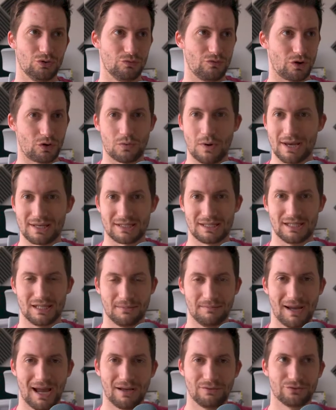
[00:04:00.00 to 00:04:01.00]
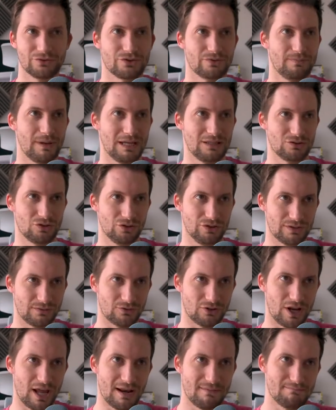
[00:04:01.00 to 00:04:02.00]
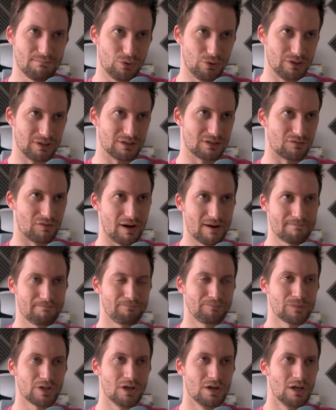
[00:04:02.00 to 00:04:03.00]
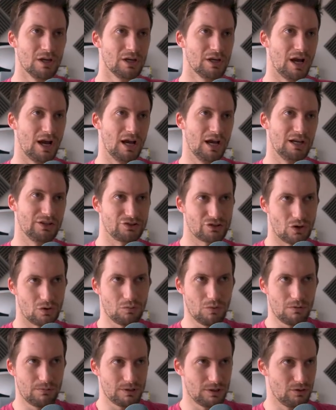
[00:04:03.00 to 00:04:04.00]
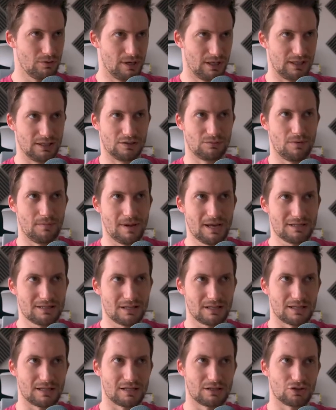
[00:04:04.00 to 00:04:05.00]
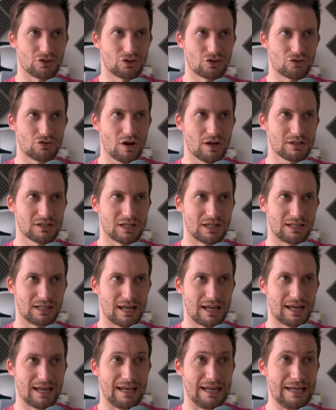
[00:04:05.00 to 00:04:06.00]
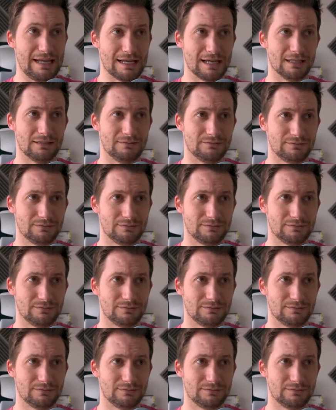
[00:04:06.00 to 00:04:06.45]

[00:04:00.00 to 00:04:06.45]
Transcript: requested amounts based on different endpoints, right? So what we're doing is we're basically constructing that here